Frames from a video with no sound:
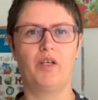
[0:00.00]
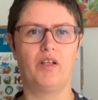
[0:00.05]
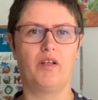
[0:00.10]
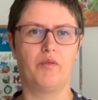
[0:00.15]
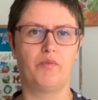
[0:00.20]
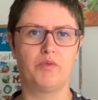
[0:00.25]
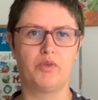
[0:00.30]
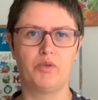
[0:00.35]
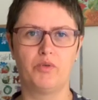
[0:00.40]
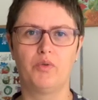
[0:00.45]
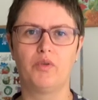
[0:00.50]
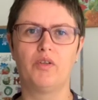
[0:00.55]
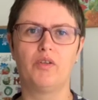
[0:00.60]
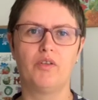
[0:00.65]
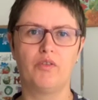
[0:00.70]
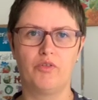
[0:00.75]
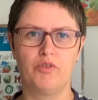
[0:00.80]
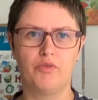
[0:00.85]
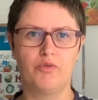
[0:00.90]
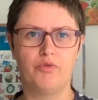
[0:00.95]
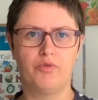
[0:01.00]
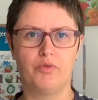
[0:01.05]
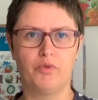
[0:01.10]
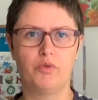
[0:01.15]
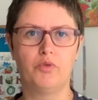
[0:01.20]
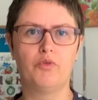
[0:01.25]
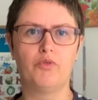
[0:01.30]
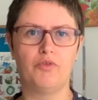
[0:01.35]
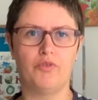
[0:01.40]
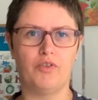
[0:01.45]
I'm doing
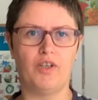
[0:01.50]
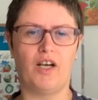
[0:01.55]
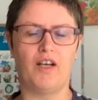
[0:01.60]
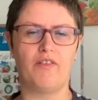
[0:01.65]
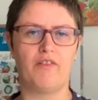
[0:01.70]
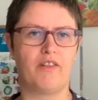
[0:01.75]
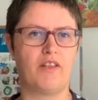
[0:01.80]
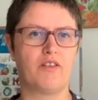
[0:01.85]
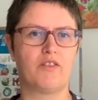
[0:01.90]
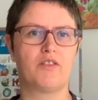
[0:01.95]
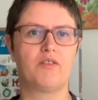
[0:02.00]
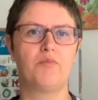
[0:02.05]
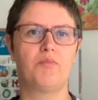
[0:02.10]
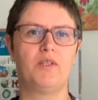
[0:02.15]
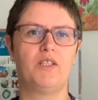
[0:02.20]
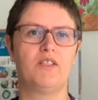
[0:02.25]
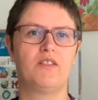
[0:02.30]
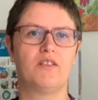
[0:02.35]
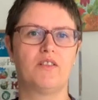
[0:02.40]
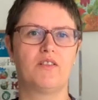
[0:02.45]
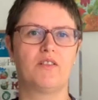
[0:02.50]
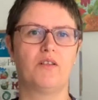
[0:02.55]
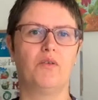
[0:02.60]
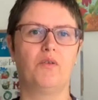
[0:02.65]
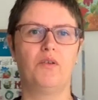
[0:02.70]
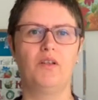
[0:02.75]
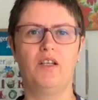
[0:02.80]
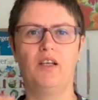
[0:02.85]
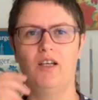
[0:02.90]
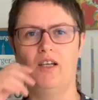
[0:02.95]
full 5,000 pieces.
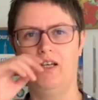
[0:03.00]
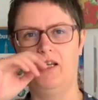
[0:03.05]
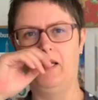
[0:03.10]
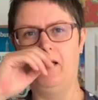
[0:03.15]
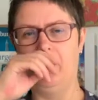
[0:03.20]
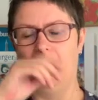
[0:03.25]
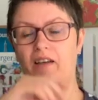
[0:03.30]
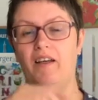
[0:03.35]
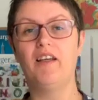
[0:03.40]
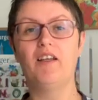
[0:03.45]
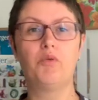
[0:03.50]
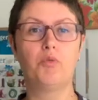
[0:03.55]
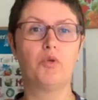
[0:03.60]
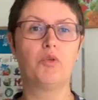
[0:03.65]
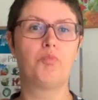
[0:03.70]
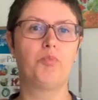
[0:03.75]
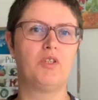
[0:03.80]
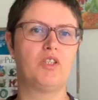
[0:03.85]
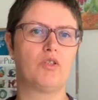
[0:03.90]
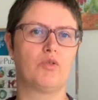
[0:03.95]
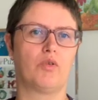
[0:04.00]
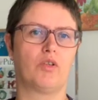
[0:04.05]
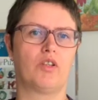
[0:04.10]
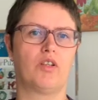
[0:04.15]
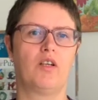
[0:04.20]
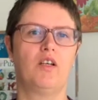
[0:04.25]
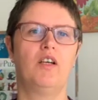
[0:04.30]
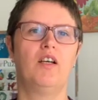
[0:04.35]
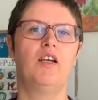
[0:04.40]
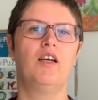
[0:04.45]
Only it would be
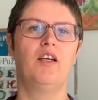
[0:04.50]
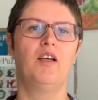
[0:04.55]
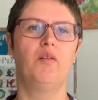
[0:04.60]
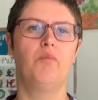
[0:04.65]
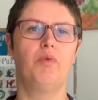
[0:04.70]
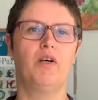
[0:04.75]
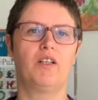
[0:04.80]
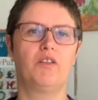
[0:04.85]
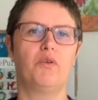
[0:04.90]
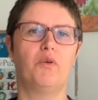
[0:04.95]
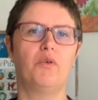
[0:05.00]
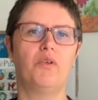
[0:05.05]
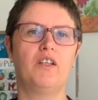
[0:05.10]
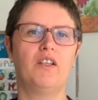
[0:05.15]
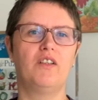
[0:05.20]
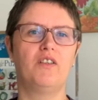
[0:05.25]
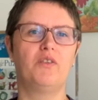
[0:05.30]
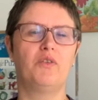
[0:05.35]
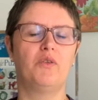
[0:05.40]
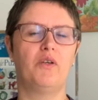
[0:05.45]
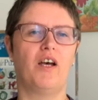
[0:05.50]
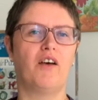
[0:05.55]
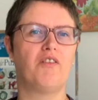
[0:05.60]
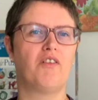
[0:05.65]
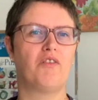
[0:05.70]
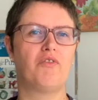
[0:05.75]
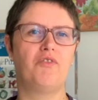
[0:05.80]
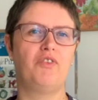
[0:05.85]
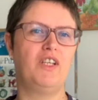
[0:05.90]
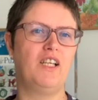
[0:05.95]
shorter, but only to have
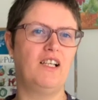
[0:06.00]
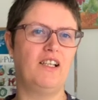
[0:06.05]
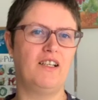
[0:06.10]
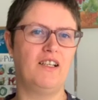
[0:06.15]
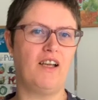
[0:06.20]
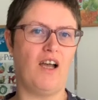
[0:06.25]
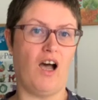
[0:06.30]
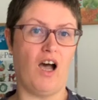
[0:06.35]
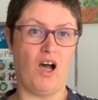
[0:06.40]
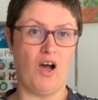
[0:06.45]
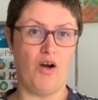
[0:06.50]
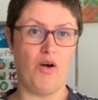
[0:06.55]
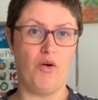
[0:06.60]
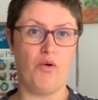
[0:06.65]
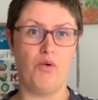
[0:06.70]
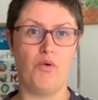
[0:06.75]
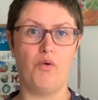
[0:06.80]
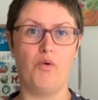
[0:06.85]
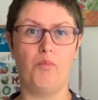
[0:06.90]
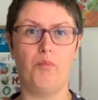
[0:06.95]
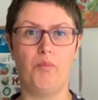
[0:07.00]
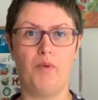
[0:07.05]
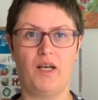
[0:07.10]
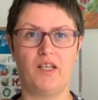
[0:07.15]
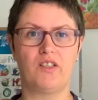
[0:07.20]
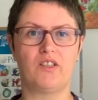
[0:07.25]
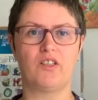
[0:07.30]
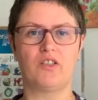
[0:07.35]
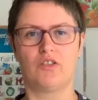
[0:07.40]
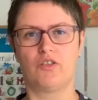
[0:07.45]
a feeling how
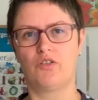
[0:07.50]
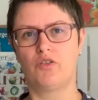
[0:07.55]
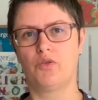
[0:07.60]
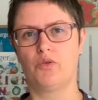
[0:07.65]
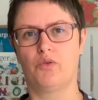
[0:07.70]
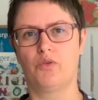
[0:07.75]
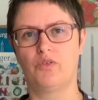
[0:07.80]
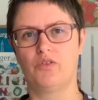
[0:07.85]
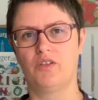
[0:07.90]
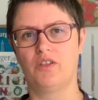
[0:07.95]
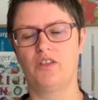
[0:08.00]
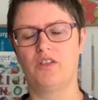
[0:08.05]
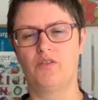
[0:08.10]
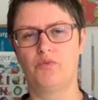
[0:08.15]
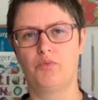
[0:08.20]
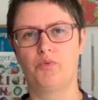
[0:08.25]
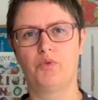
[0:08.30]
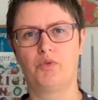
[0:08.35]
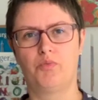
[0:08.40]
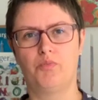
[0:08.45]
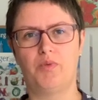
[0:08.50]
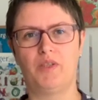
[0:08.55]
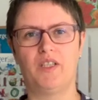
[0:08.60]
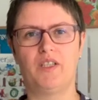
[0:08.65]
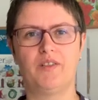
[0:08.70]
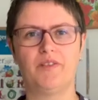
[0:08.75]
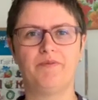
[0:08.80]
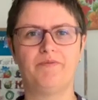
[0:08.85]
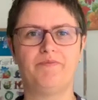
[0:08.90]
much shorter it would be.